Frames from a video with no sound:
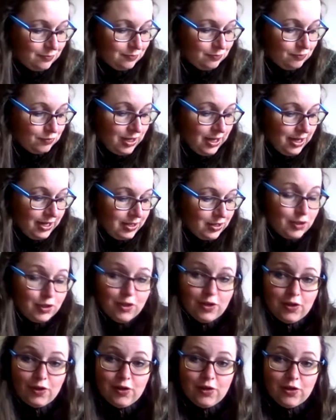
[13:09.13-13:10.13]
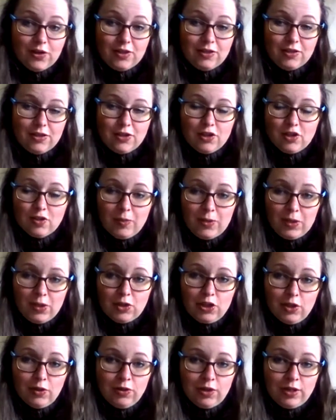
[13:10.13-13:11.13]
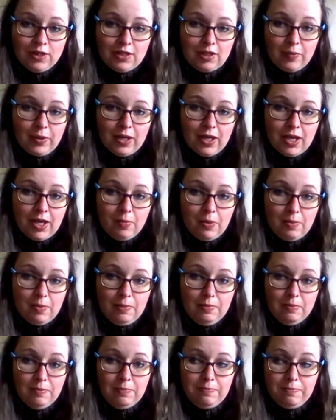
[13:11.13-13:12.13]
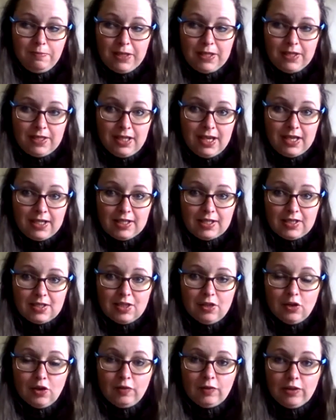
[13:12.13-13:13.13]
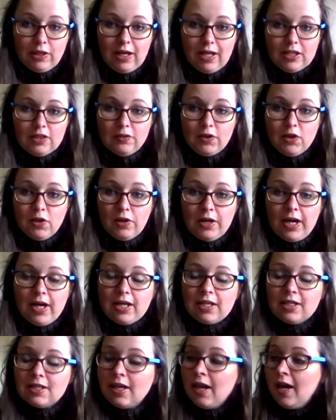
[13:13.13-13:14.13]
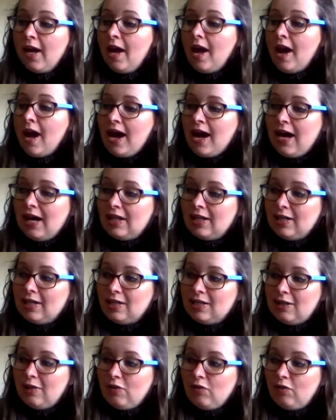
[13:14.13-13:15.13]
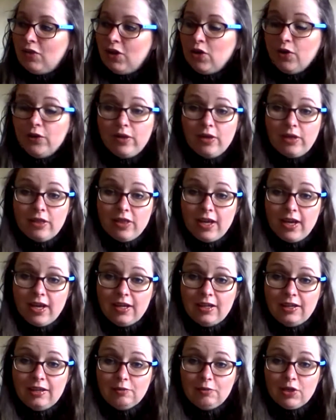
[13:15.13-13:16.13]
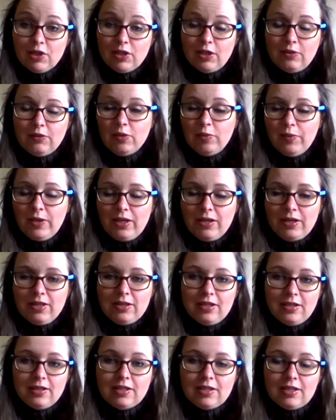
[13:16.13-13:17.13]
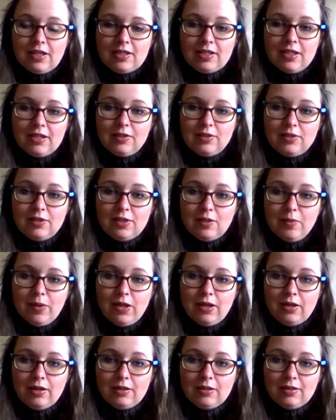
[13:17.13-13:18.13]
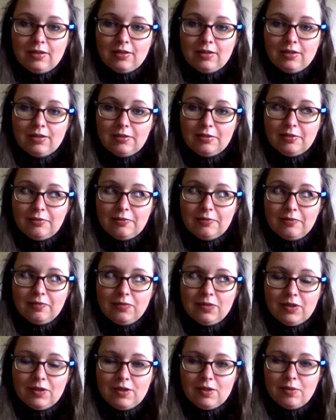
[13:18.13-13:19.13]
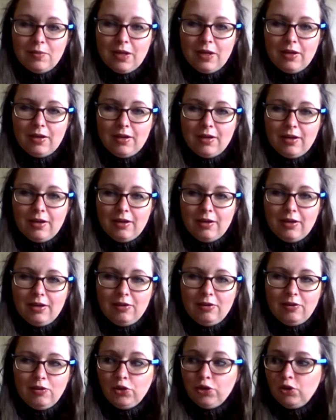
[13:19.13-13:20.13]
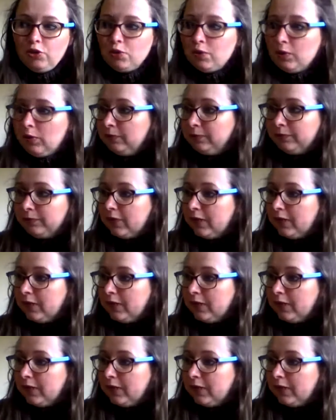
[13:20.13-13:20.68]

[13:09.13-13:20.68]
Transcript: Right, so those have been the 2 things that have been keeping me busiest over the last fortnight. And the other thing, which the bit, as I said, is it's a bit unusual,